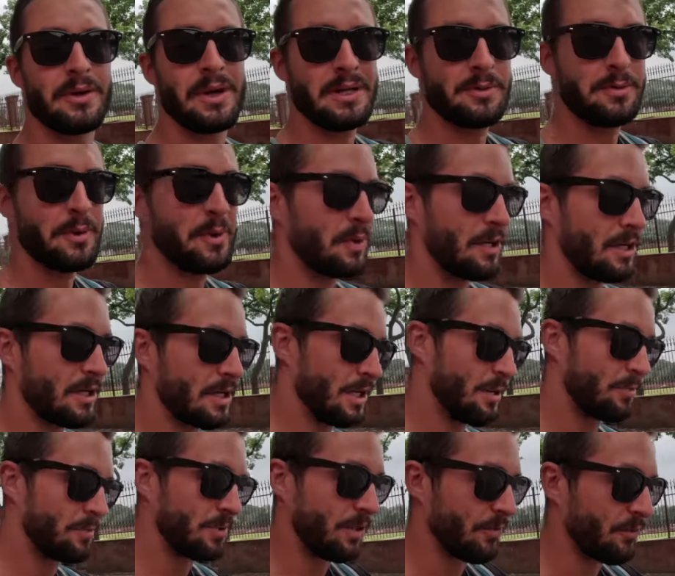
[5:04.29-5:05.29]
So as we walk
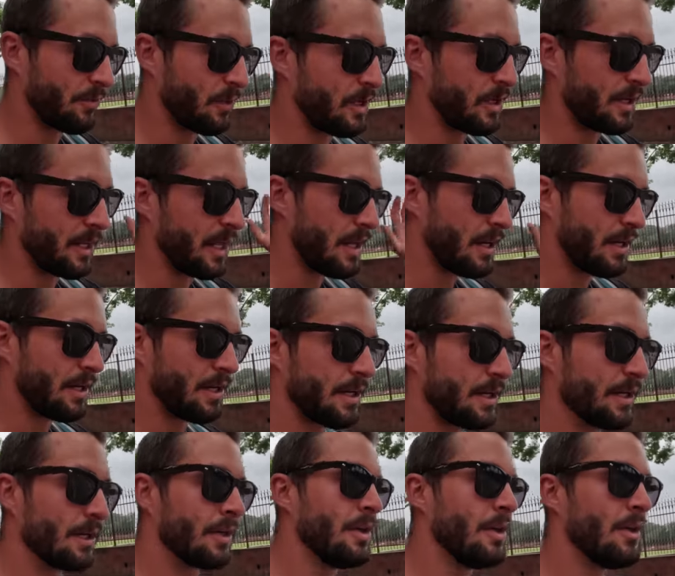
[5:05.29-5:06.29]
up to the front gate
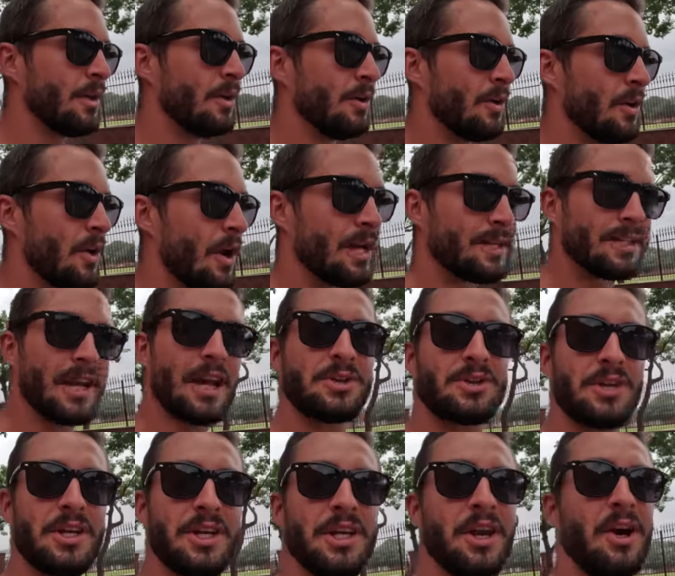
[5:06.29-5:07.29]
here, it's
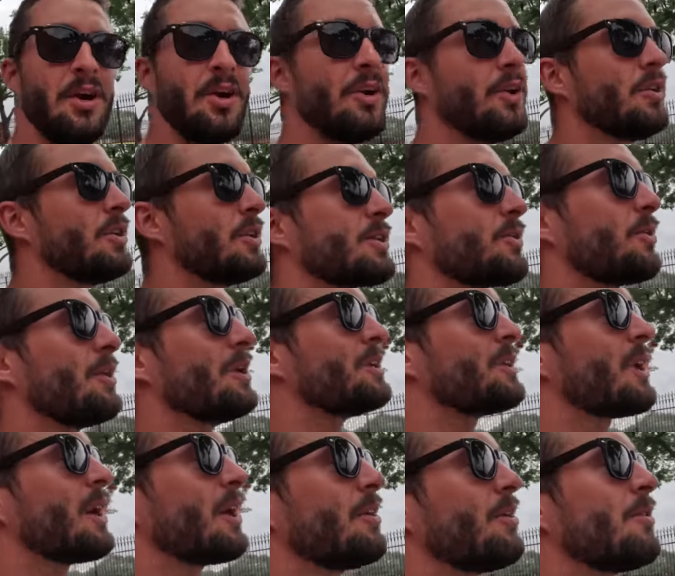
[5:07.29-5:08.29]
actually August
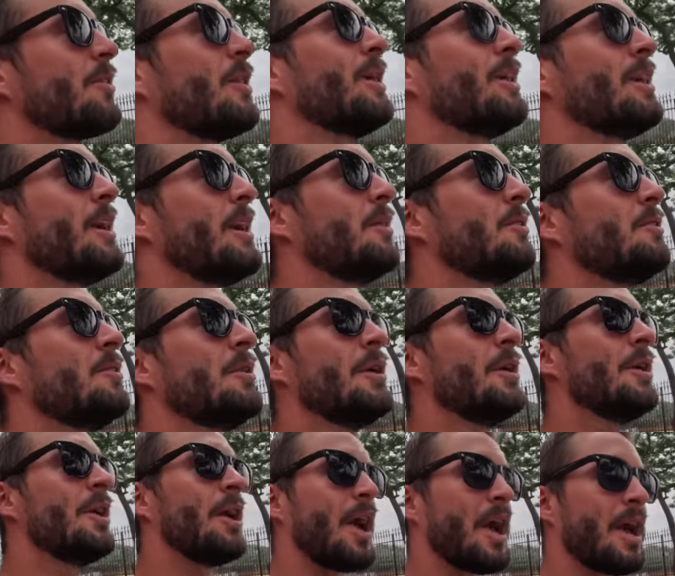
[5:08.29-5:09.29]
22nd right now
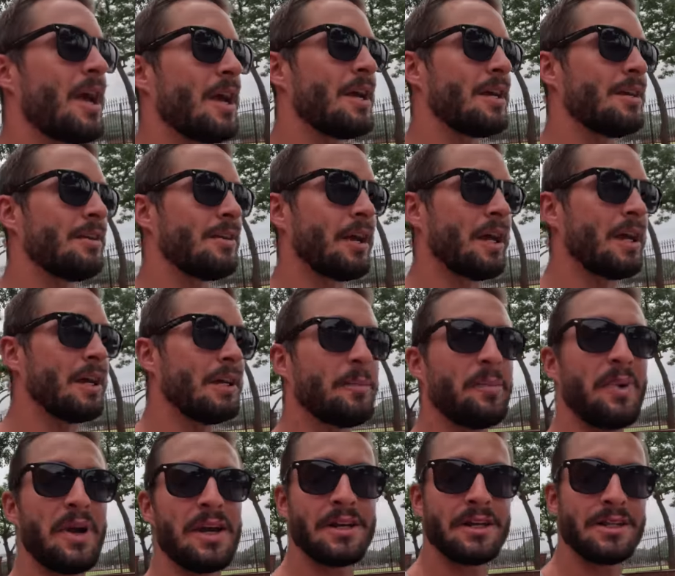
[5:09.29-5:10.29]
and the
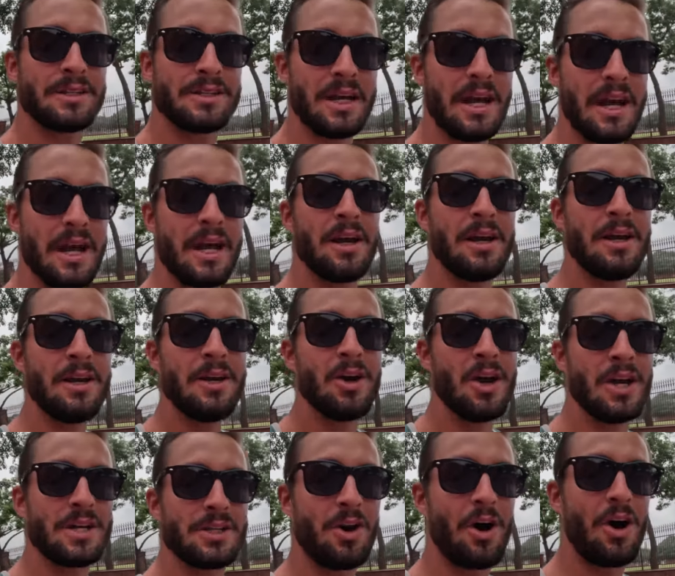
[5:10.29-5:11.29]
Independence Day
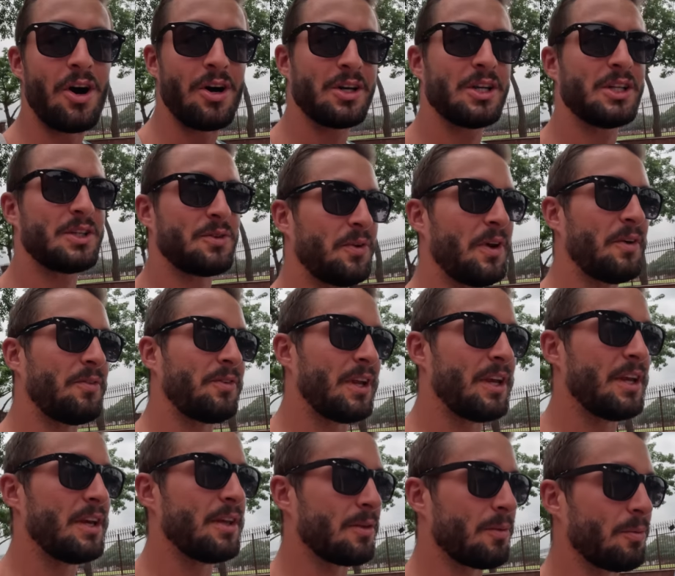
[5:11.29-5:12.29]
is August
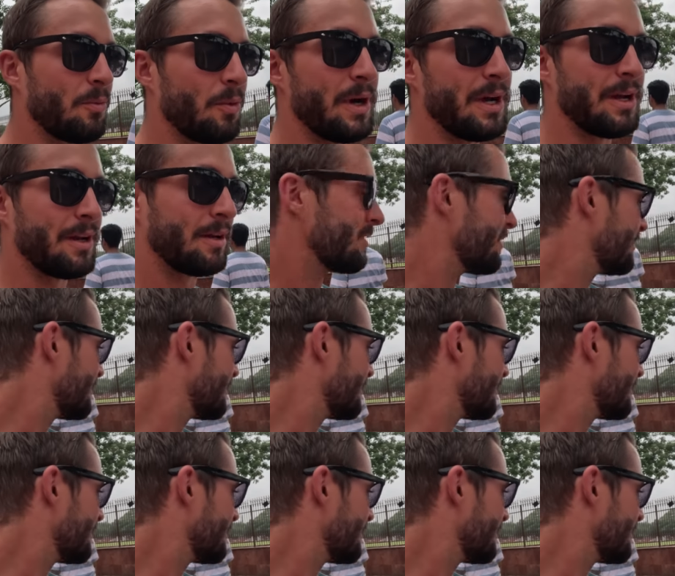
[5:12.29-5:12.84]
15th. We when, just